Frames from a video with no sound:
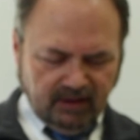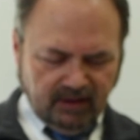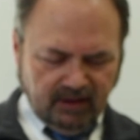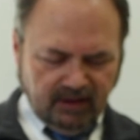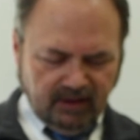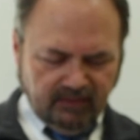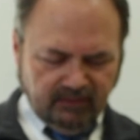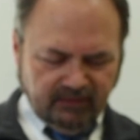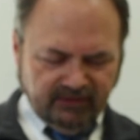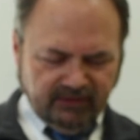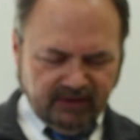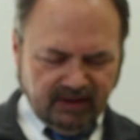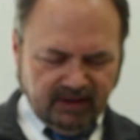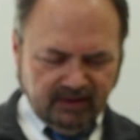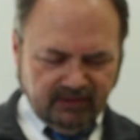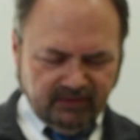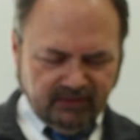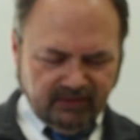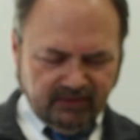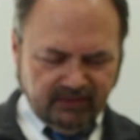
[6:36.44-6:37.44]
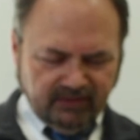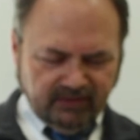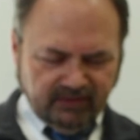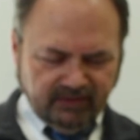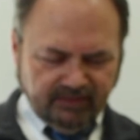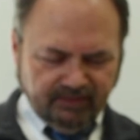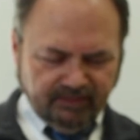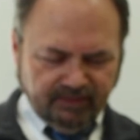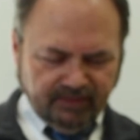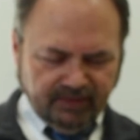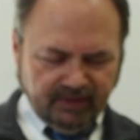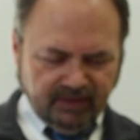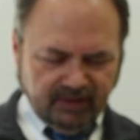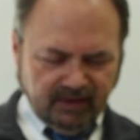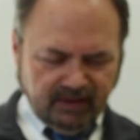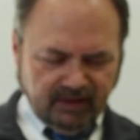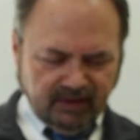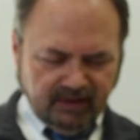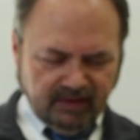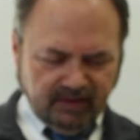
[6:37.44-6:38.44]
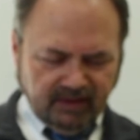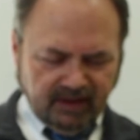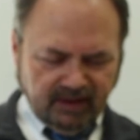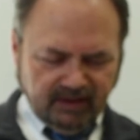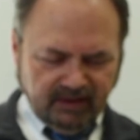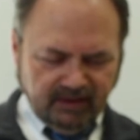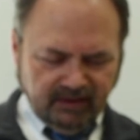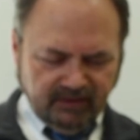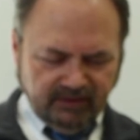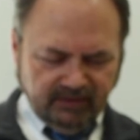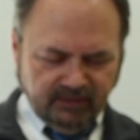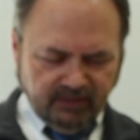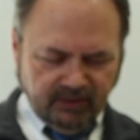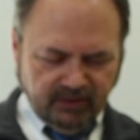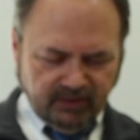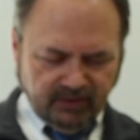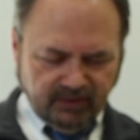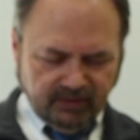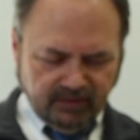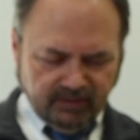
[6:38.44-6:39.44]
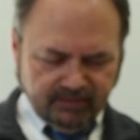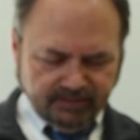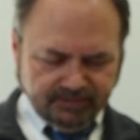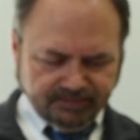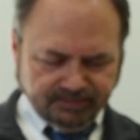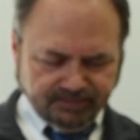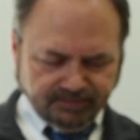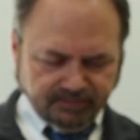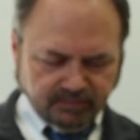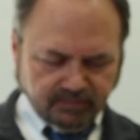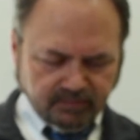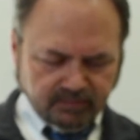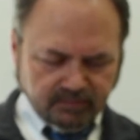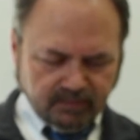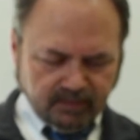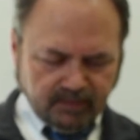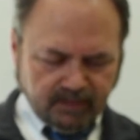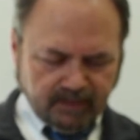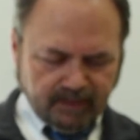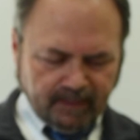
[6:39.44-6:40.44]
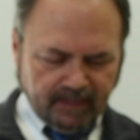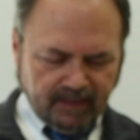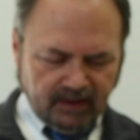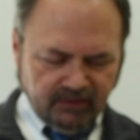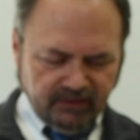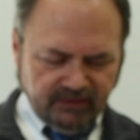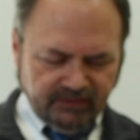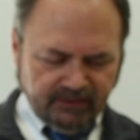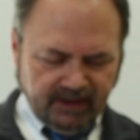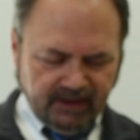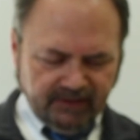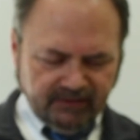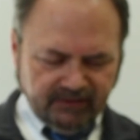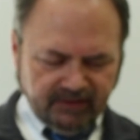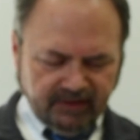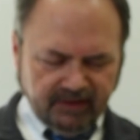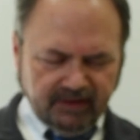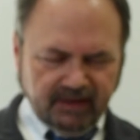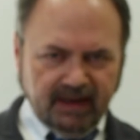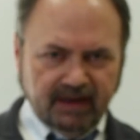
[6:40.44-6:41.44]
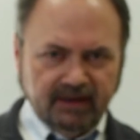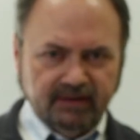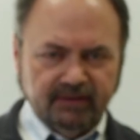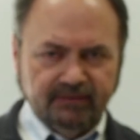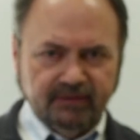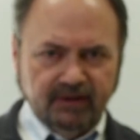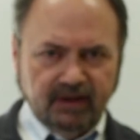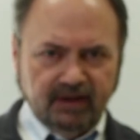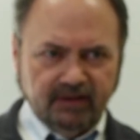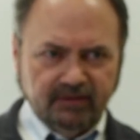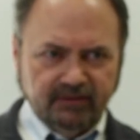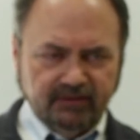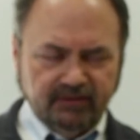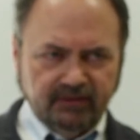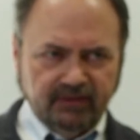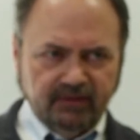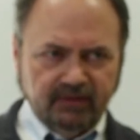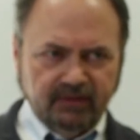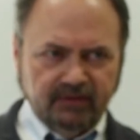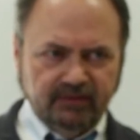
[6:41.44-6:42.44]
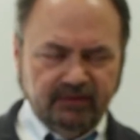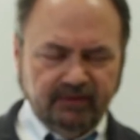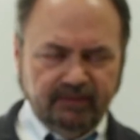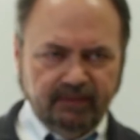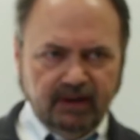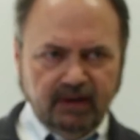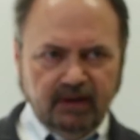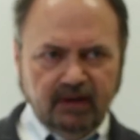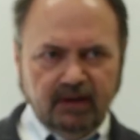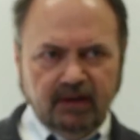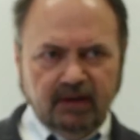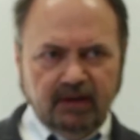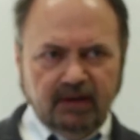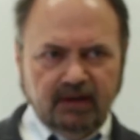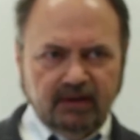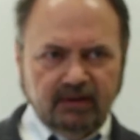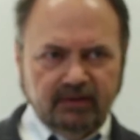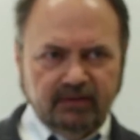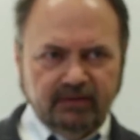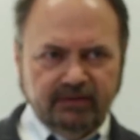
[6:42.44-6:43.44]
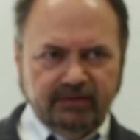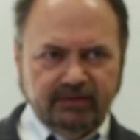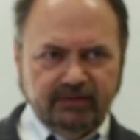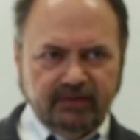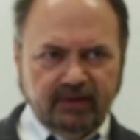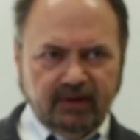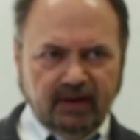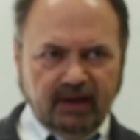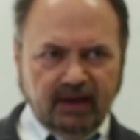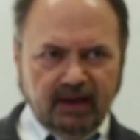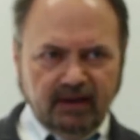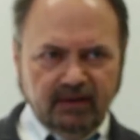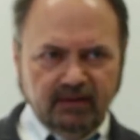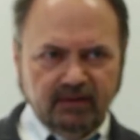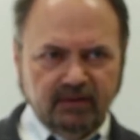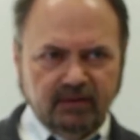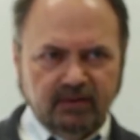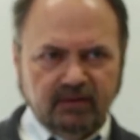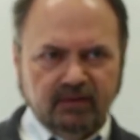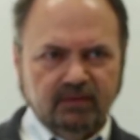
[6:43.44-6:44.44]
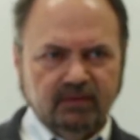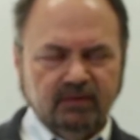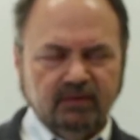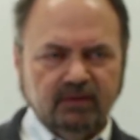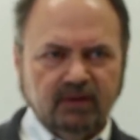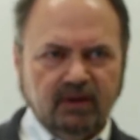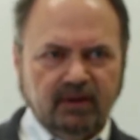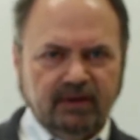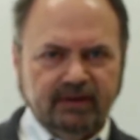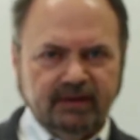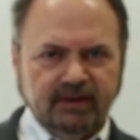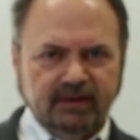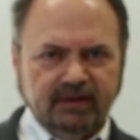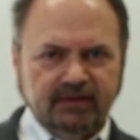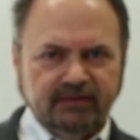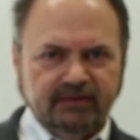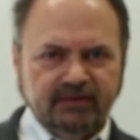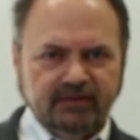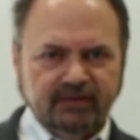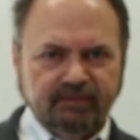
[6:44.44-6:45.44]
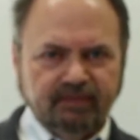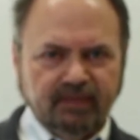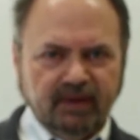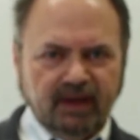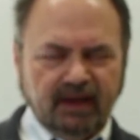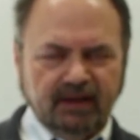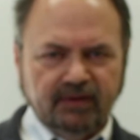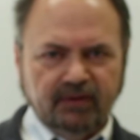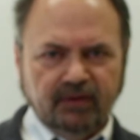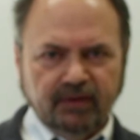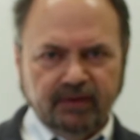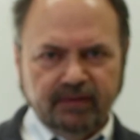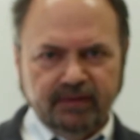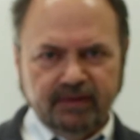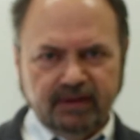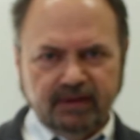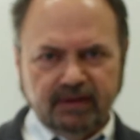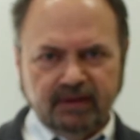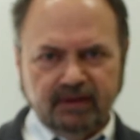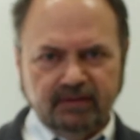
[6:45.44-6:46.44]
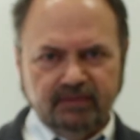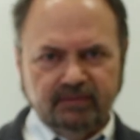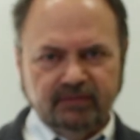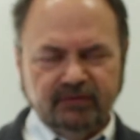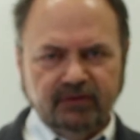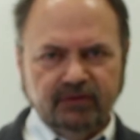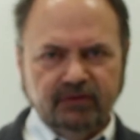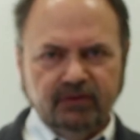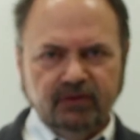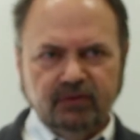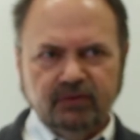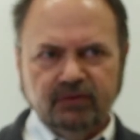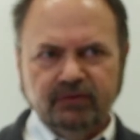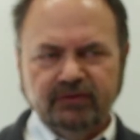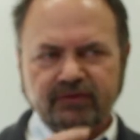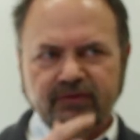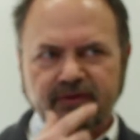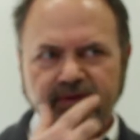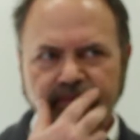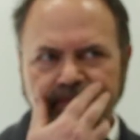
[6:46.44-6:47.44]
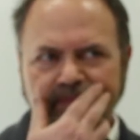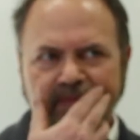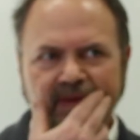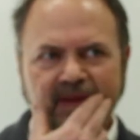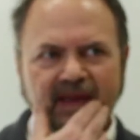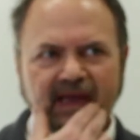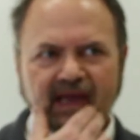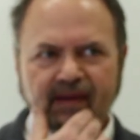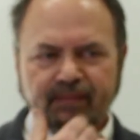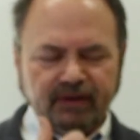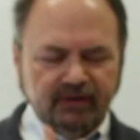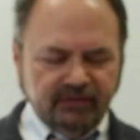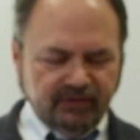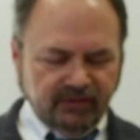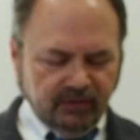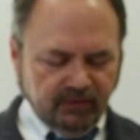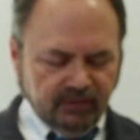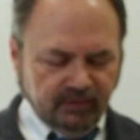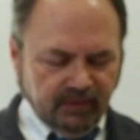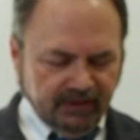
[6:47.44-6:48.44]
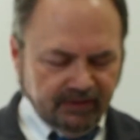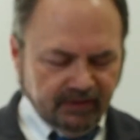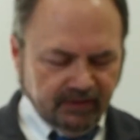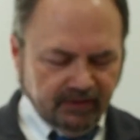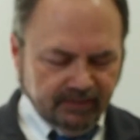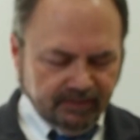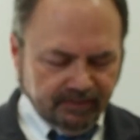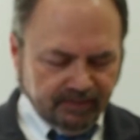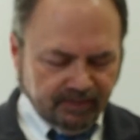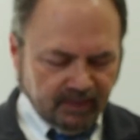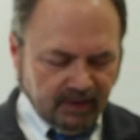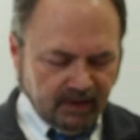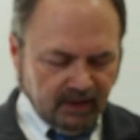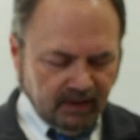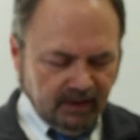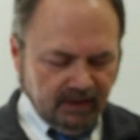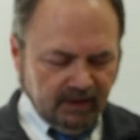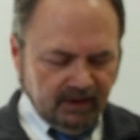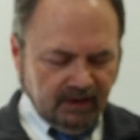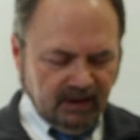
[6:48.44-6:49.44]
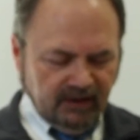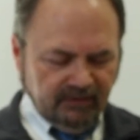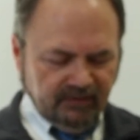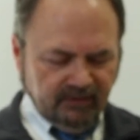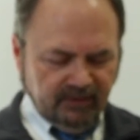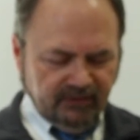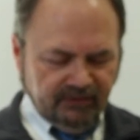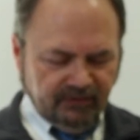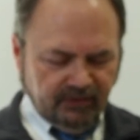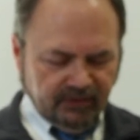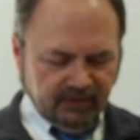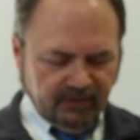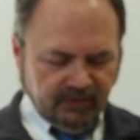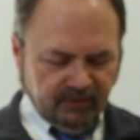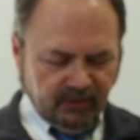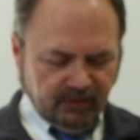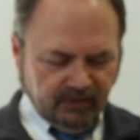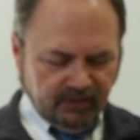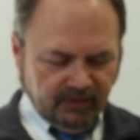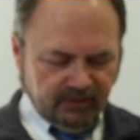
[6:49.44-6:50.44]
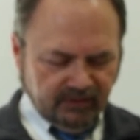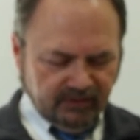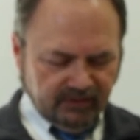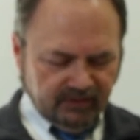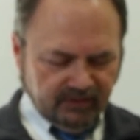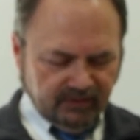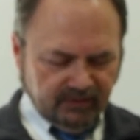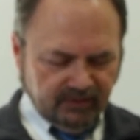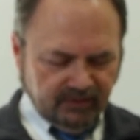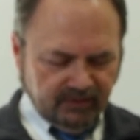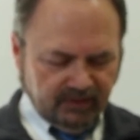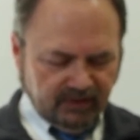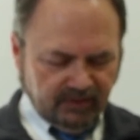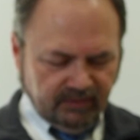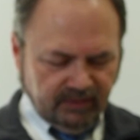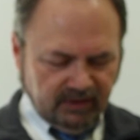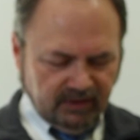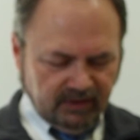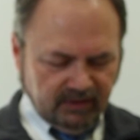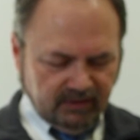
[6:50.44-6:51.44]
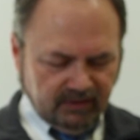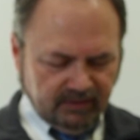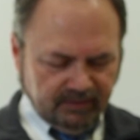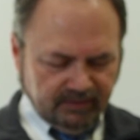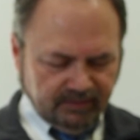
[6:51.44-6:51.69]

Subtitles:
emphasizes that his murder is based on an act of lust, because his uncle, Claudius, had already seduced Hamlet's own mother, even before the murder was committed.